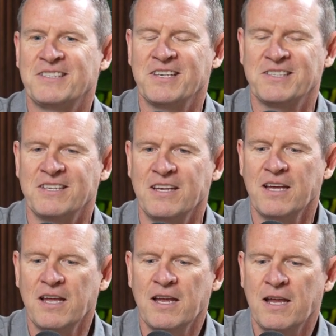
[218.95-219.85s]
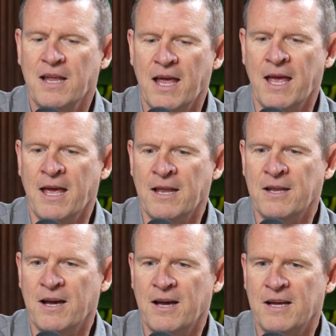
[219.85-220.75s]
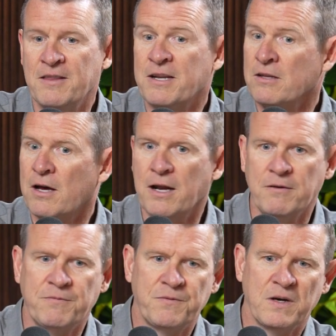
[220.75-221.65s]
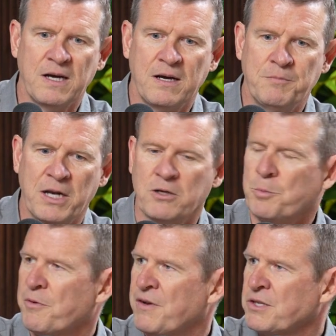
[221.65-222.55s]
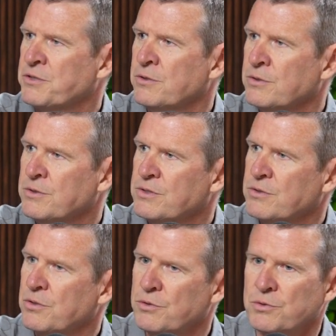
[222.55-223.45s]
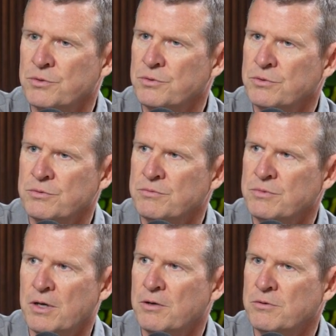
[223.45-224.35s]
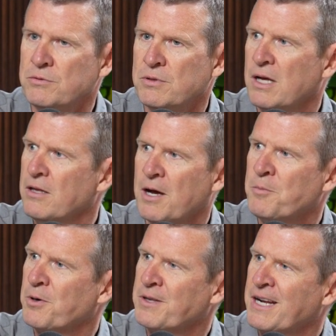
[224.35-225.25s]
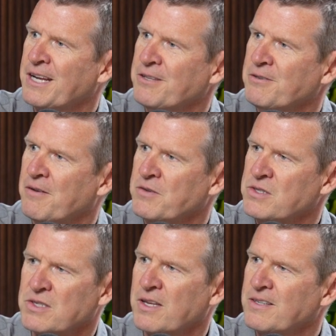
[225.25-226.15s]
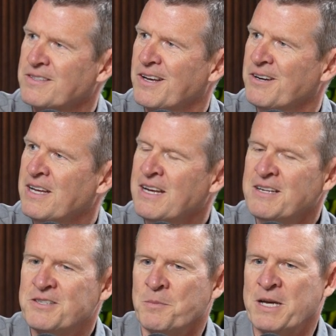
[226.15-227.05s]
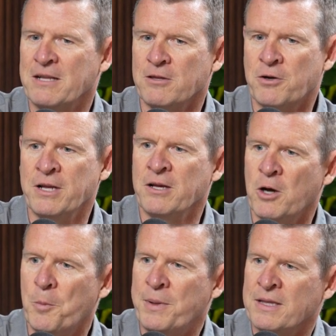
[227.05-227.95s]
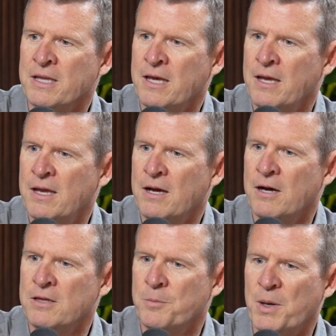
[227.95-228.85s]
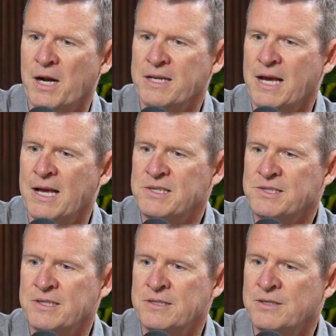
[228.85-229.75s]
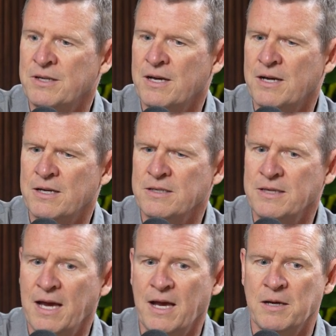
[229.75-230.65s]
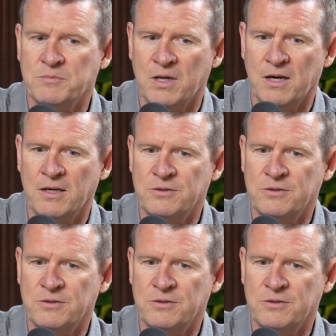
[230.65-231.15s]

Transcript: 60. And then a lot of medical professionals who know a lot more than I do, obviously. So I'm kind of learning openly on the podcast, and I'm on